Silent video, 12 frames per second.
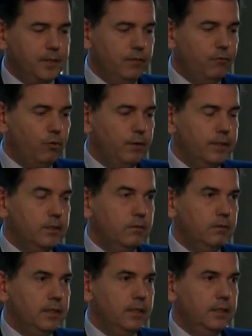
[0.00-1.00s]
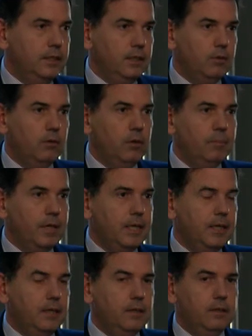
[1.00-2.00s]
influence on the
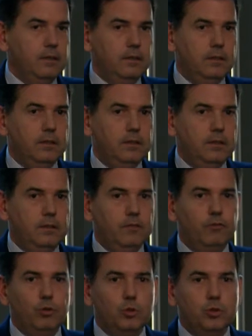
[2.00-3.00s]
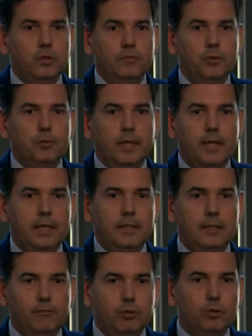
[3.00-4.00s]
economical evolution of UK in
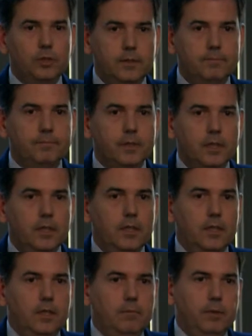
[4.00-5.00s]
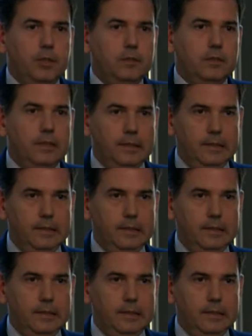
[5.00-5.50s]
the future. Because